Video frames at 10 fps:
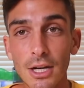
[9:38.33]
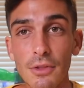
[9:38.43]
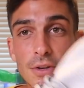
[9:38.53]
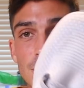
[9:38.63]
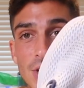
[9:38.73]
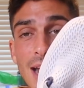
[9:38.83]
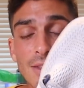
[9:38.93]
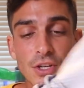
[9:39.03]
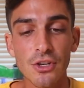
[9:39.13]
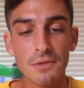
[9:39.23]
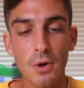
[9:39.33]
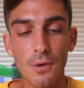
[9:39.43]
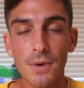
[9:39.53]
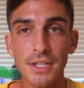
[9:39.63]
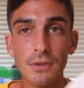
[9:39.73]
You know, they're stylish to the
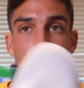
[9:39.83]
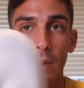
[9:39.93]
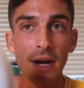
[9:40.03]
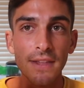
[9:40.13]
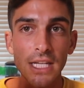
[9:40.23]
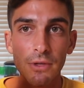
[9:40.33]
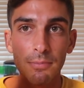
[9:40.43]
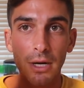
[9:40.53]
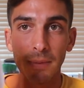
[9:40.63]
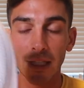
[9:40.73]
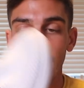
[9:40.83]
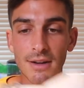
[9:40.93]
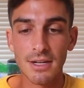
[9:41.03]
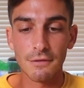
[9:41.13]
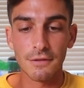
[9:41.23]
point where you could wear these with probably a
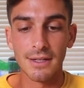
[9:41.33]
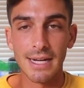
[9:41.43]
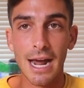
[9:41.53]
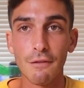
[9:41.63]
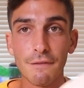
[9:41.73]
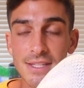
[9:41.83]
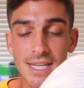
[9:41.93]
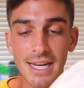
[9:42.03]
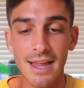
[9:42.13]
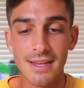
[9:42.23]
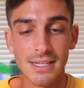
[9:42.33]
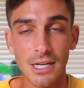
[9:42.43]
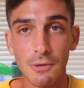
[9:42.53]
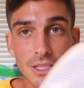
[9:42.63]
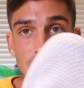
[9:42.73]
lot of different outfits, I guess,
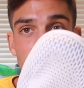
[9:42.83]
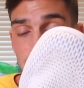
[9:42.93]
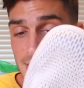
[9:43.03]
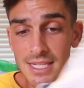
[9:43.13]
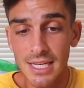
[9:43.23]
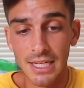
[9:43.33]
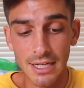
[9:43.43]
and it would look decent.